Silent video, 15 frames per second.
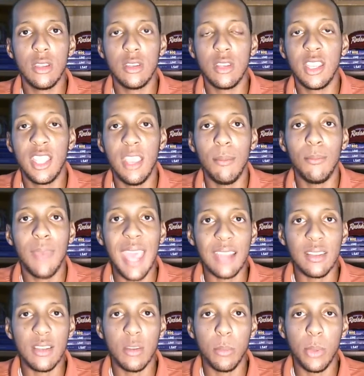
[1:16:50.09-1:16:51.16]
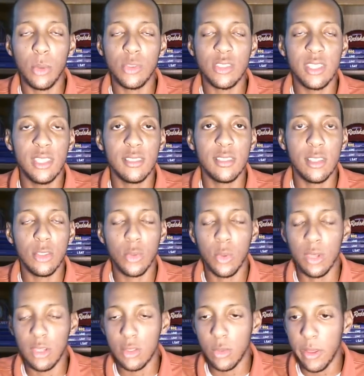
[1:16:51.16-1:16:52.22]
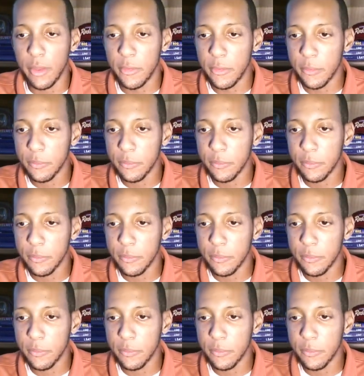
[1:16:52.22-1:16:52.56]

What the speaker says: to get back to the postseason in 2012.